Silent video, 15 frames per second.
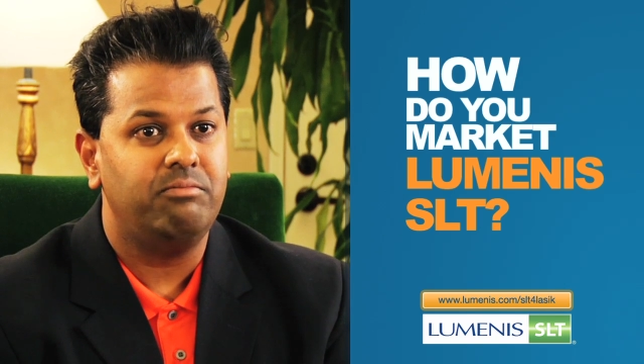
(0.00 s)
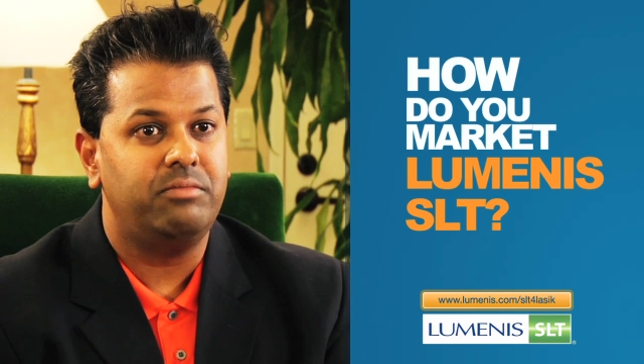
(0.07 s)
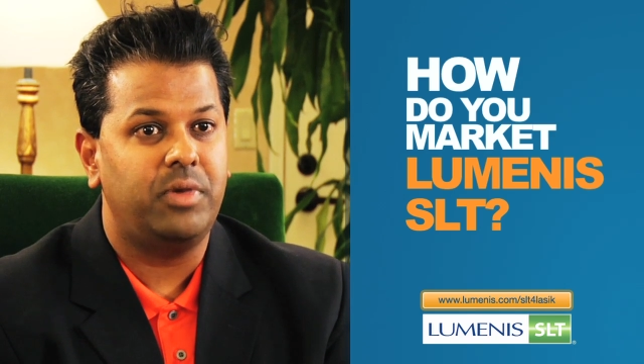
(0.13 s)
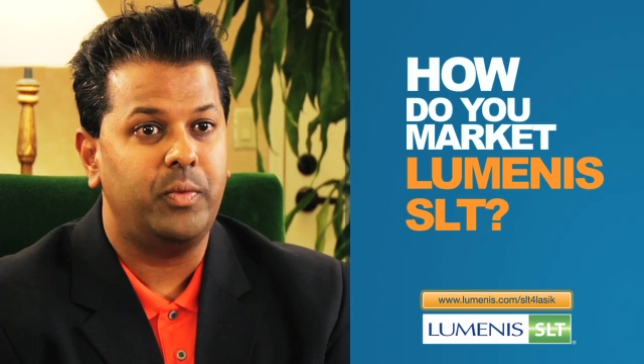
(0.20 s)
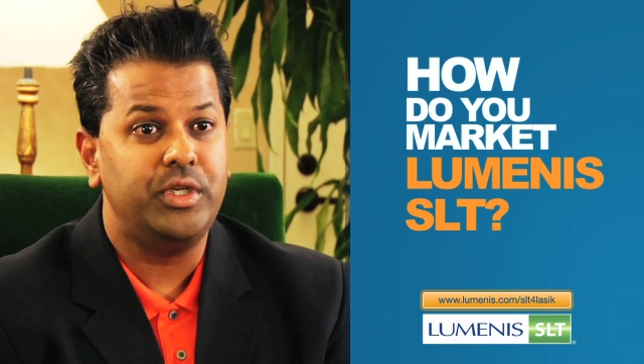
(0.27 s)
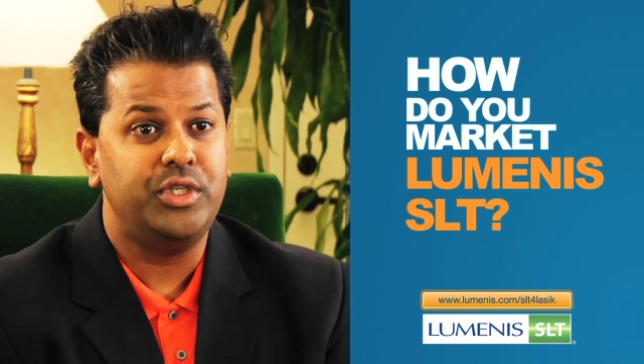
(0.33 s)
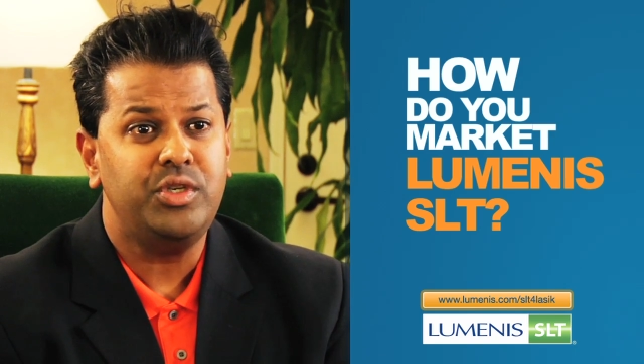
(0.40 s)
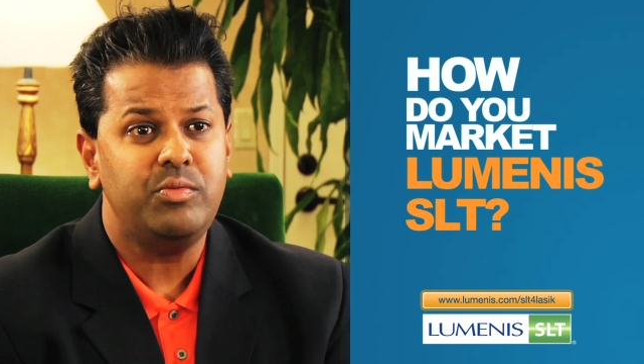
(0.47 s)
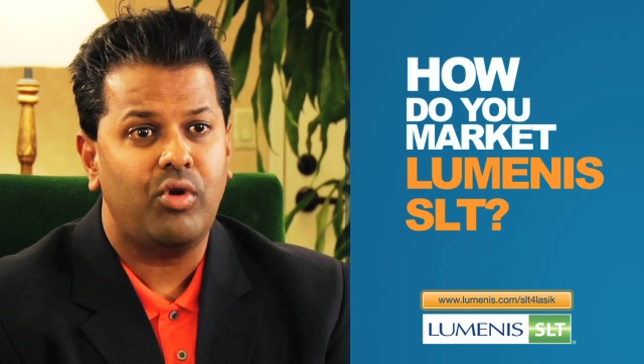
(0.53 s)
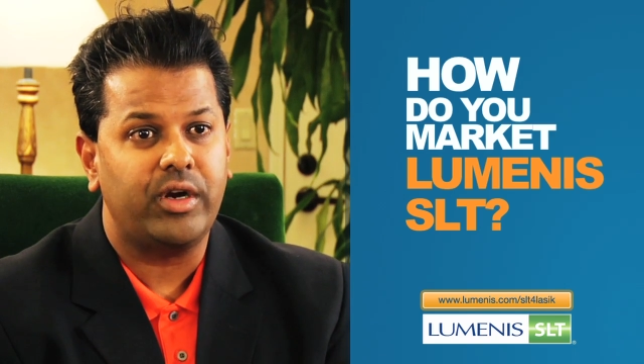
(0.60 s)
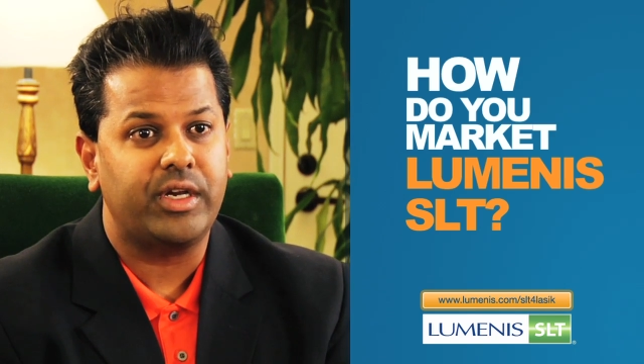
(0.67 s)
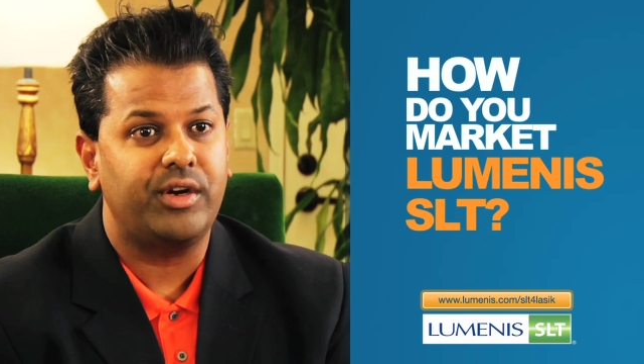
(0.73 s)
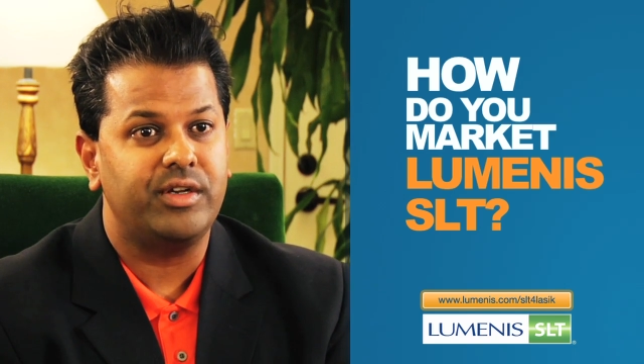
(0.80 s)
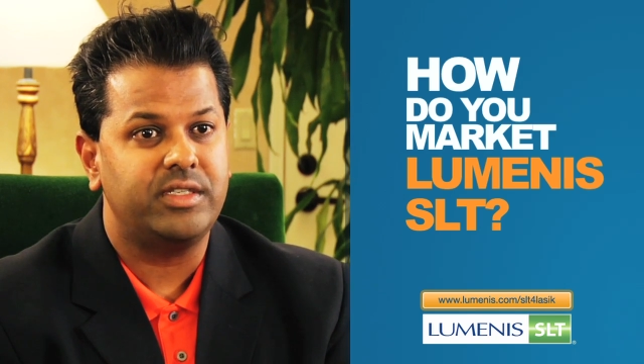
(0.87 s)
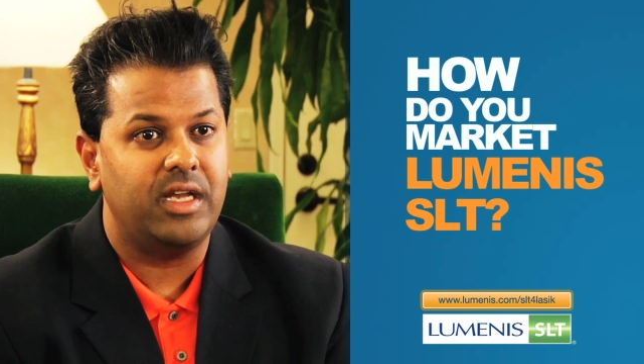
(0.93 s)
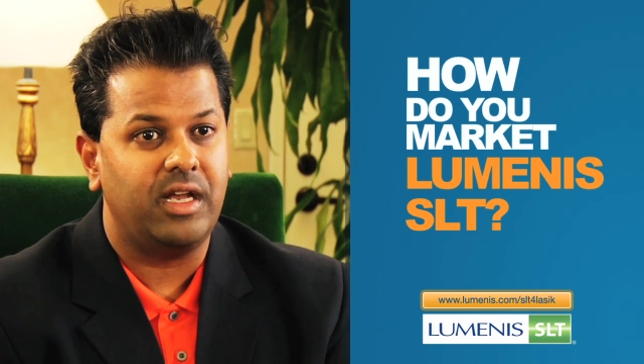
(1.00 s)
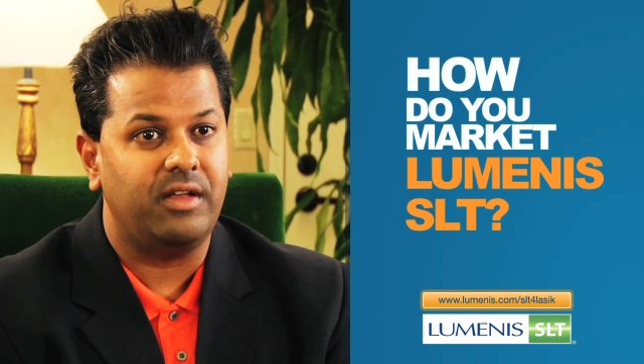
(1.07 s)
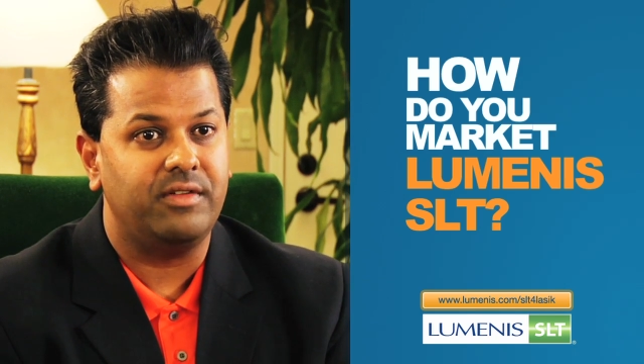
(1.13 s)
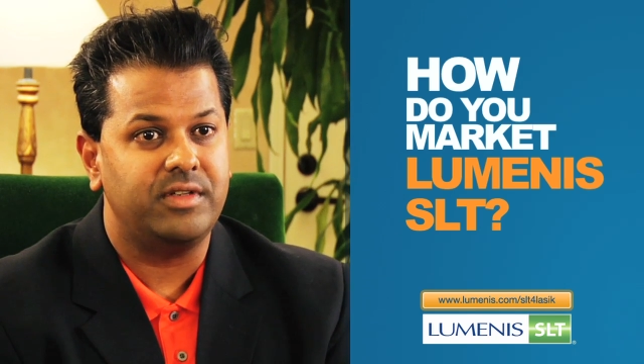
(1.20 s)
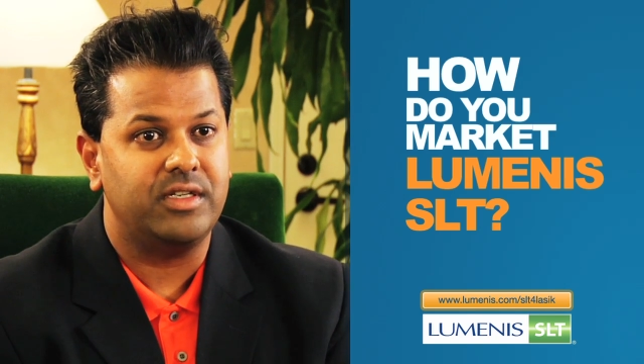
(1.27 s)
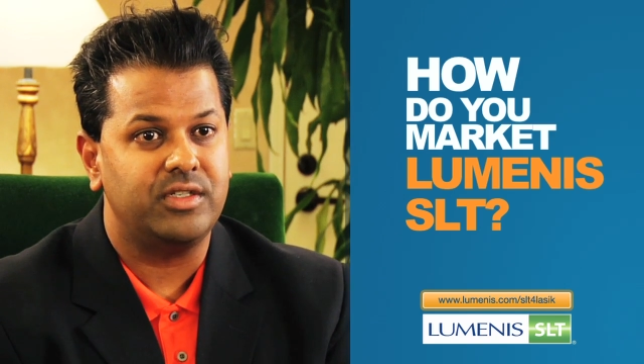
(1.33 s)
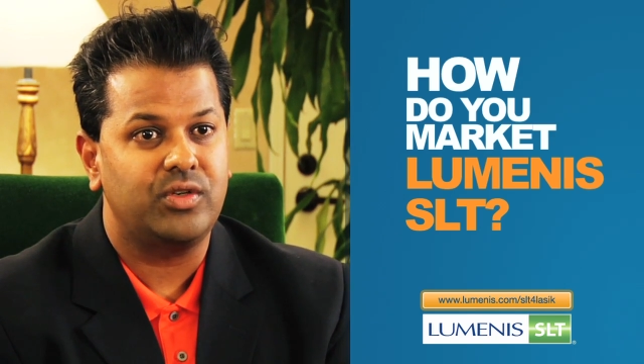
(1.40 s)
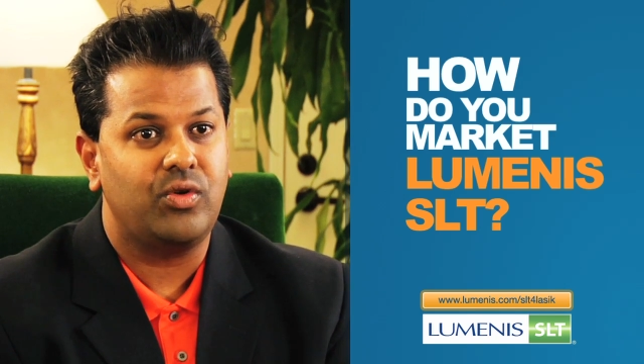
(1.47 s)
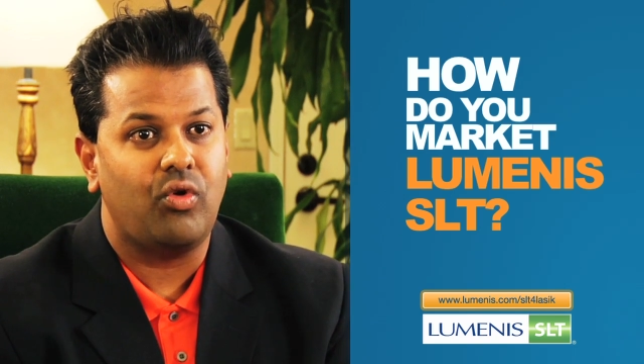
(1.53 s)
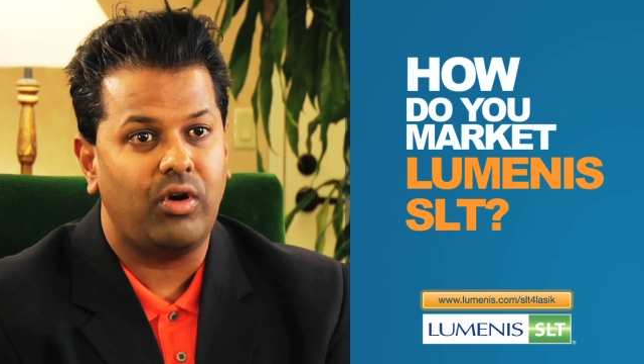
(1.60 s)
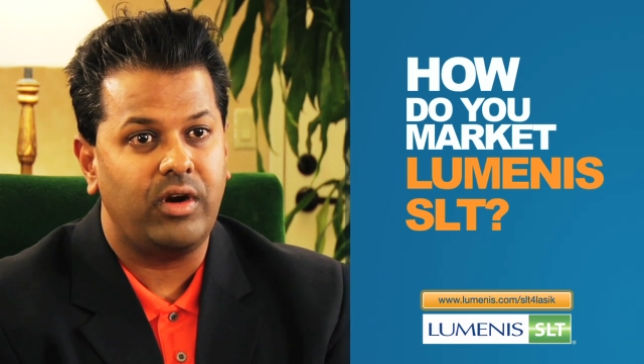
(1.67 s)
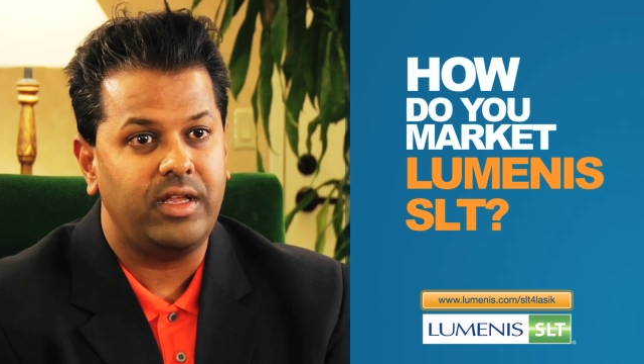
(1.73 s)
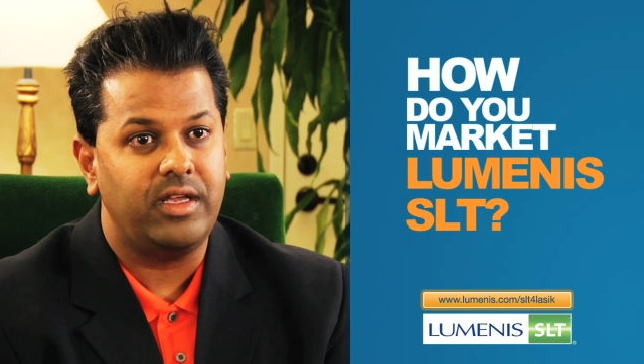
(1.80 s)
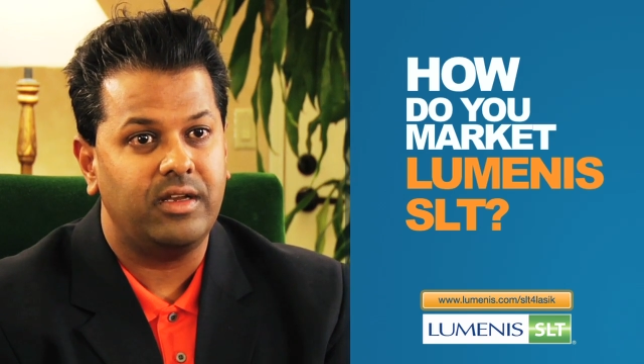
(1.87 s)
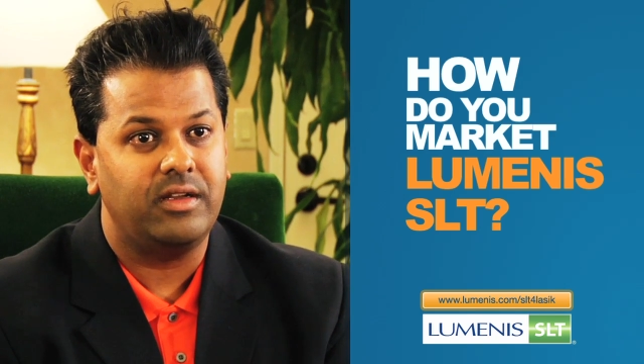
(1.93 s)
but we do market ourselves as
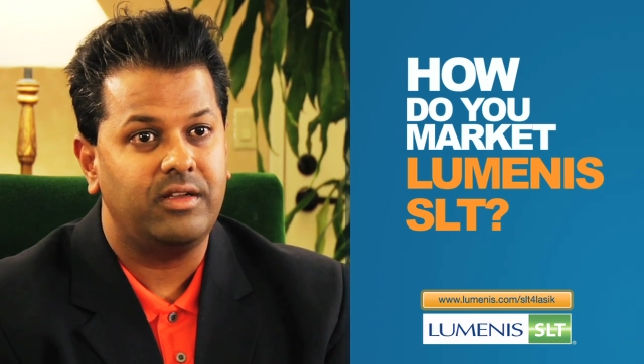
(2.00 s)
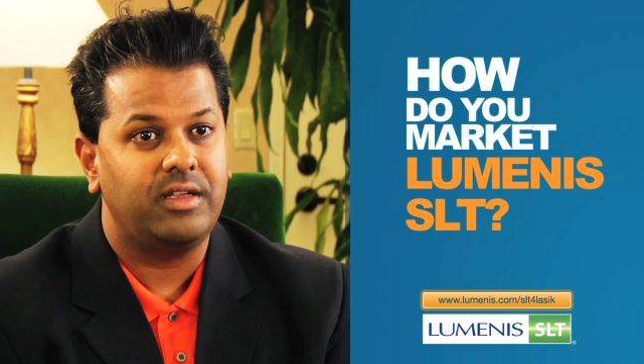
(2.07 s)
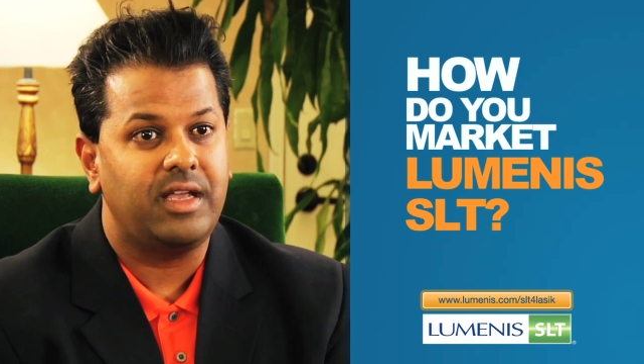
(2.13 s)
cornea,